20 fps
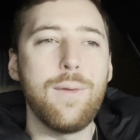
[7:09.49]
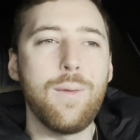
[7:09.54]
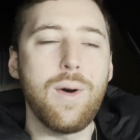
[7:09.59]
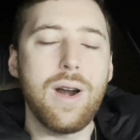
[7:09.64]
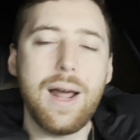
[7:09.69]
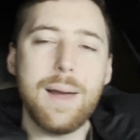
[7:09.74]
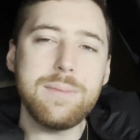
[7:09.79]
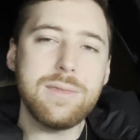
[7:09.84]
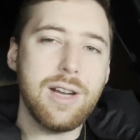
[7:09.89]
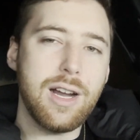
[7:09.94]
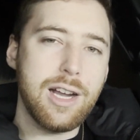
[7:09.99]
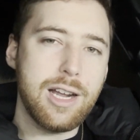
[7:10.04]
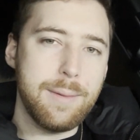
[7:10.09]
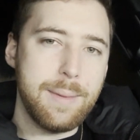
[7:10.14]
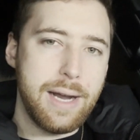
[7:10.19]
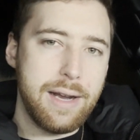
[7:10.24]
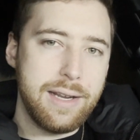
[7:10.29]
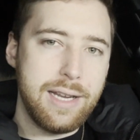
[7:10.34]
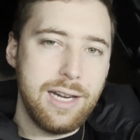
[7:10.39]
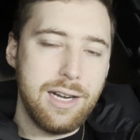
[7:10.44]
What I'm talking
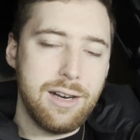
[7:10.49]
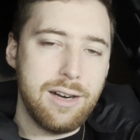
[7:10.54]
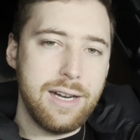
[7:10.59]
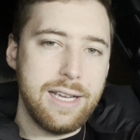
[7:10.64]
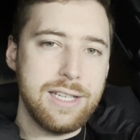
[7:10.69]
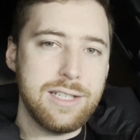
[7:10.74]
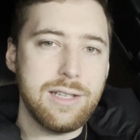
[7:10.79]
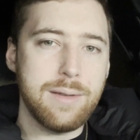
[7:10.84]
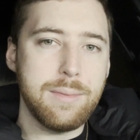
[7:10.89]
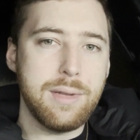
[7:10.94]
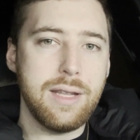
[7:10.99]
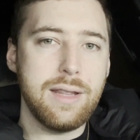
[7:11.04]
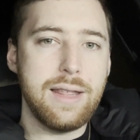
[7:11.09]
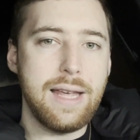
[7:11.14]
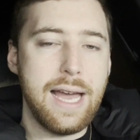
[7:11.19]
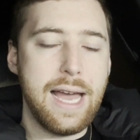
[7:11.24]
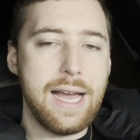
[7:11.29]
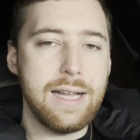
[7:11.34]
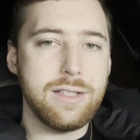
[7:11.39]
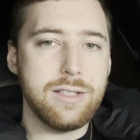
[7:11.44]
about here is something
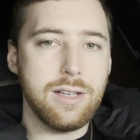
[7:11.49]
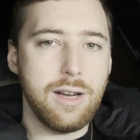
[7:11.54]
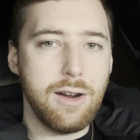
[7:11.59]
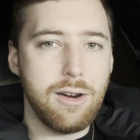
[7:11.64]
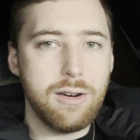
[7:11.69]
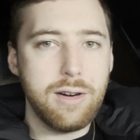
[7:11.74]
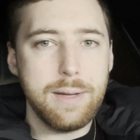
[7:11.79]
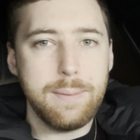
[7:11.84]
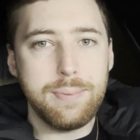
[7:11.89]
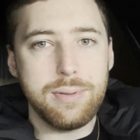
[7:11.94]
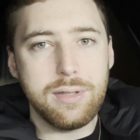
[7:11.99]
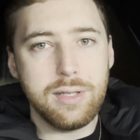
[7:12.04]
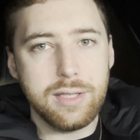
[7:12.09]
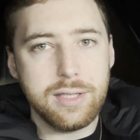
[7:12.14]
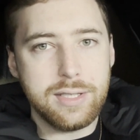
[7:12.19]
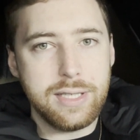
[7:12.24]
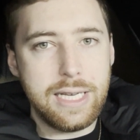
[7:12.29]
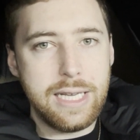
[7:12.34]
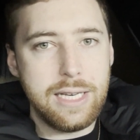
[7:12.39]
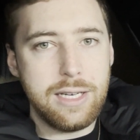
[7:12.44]
that already
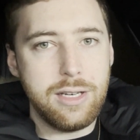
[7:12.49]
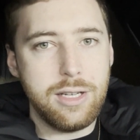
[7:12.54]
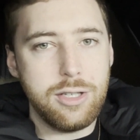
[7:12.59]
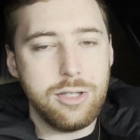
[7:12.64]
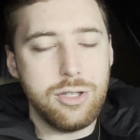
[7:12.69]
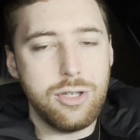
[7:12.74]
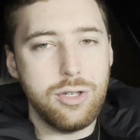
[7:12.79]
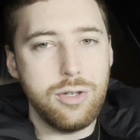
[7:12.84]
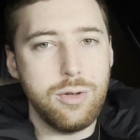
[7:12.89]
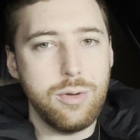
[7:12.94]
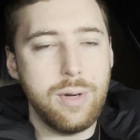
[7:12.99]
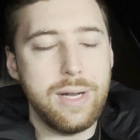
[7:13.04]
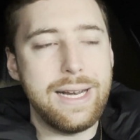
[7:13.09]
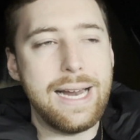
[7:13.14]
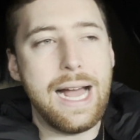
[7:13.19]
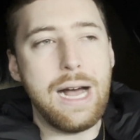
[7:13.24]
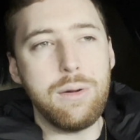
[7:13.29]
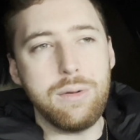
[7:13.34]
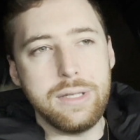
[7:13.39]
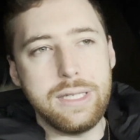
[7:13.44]
plugs in to
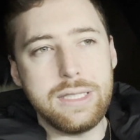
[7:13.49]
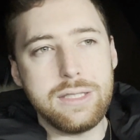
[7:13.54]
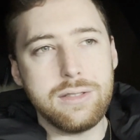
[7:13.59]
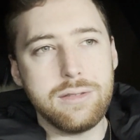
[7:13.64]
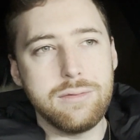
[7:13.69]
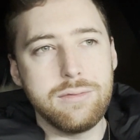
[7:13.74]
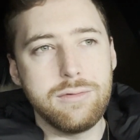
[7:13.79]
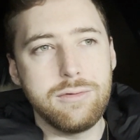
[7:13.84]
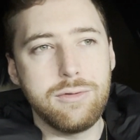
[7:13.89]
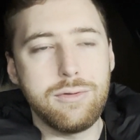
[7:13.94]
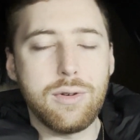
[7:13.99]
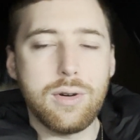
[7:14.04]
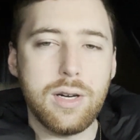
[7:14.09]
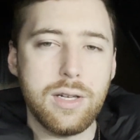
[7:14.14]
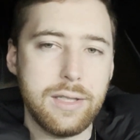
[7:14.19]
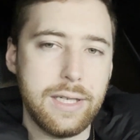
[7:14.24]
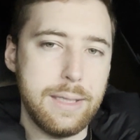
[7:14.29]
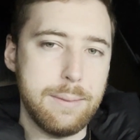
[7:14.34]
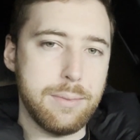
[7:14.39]
an outlet for a light